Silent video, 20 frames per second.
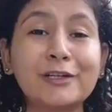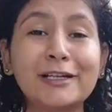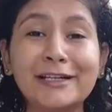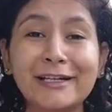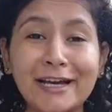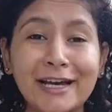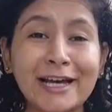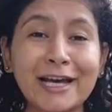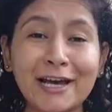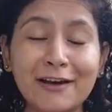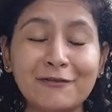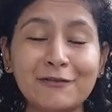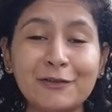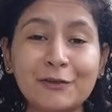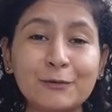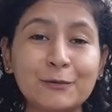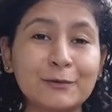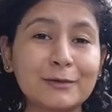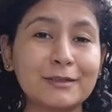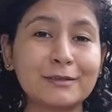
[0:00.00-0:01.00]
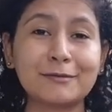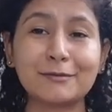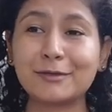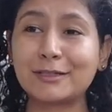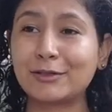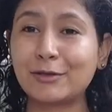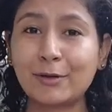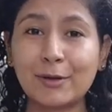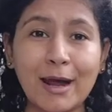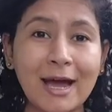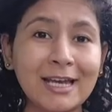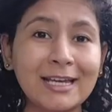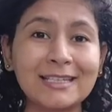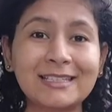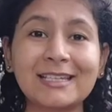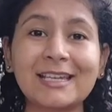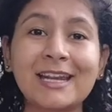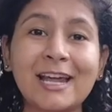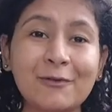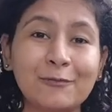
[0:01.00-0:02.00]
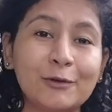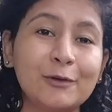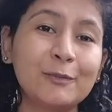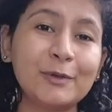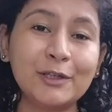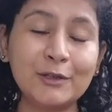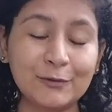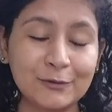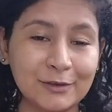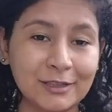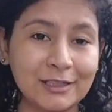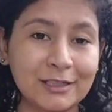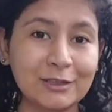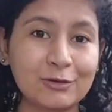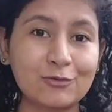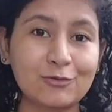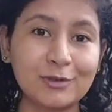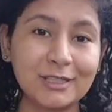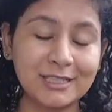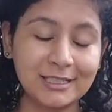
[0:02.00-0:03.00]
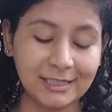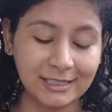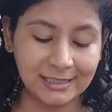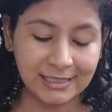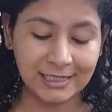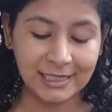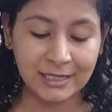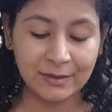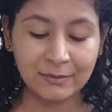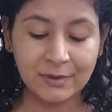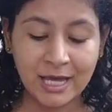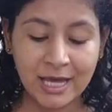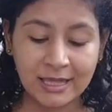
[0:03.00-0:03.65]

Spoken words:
and I have used thrice and I will be using it recently.